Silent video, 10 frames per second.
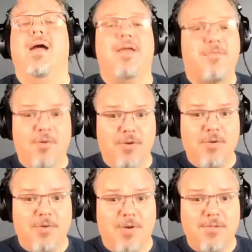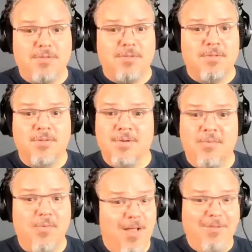If you're new to us,
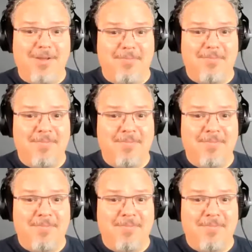welcome.